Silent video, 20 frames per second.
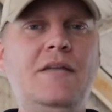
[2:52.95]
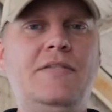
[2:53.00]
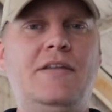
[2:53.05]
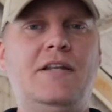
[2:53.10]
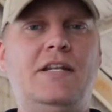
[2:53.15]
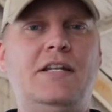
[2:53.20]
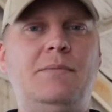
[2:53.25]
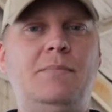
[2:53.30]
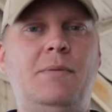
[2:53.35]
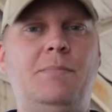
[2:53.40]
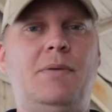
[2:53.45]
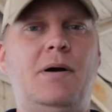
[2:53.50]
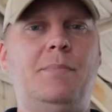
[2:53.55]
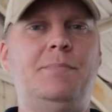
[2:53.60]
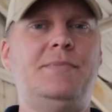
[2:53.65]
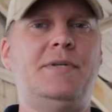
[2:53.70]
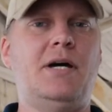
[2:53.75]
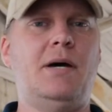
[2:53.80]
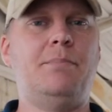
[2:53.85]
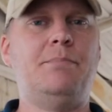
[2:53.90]
They need to be
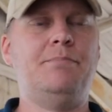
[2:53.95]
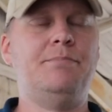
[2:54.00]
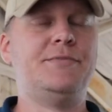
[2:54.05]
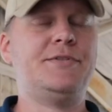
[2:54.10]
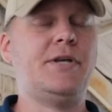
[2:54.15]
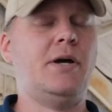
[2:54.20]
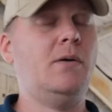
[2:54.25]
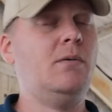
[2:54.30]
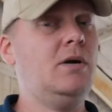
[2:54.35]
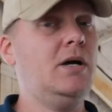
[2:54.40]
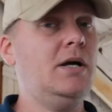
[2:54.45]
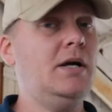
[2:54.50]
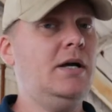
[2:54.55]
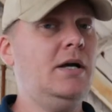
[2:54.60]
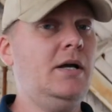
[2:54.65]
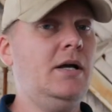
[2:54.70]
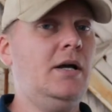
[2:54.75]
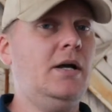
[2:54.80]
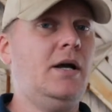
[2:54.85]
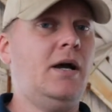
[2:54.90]
pumped up. So
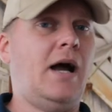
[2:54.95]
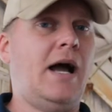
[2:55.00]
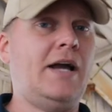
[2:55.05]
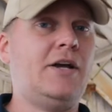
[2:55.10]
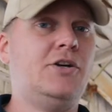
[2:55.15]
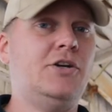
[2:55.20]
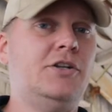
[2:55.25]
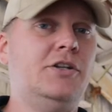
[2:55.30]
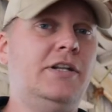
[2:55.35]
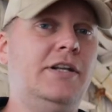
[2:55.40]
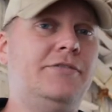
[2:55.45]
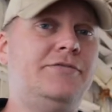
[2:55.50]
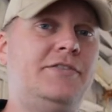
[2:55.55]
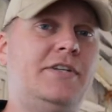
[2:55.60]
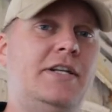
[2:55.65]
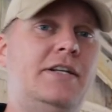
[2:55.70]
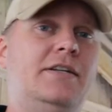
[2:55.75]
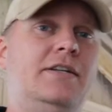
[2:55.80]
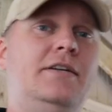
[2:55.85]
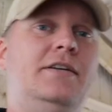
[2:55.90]
I couldn't lift
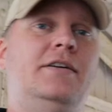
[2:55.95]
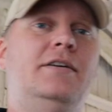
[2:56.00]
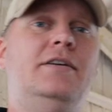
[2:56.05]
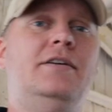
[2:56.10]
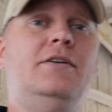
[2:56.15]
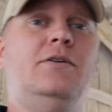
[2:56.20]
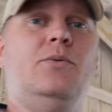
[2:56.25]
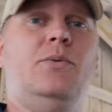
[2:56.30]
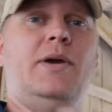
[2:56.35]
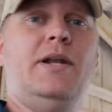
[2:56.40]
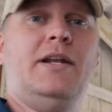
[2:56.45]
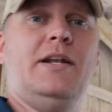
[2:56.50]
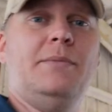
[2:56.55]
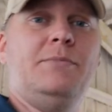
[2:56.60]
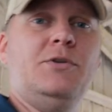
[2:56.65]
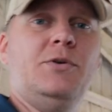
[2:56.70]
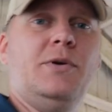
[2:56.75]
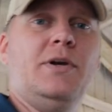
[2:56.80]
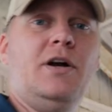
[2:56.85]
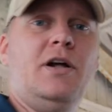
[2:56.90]
it. We ended
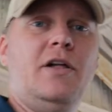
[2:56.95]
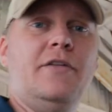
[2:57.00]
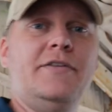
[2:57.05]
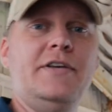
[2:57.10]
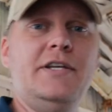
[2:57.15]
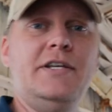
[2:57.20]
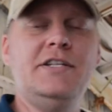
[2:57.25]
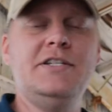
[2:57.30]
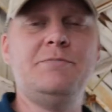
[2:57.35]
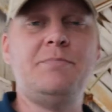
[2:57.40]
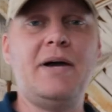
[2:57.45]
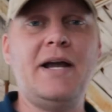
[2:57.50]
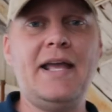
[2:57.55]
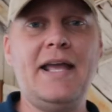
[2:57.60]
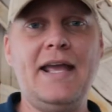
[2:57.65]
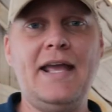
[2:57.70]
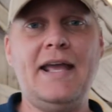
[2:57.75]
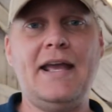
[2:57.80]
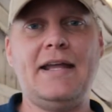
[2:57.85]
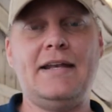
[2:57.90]
up doing all these by
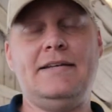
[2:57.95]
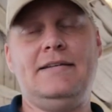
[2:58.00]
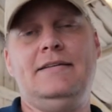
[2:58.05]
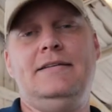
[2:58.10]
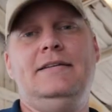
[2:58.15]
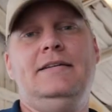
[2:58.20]
hand.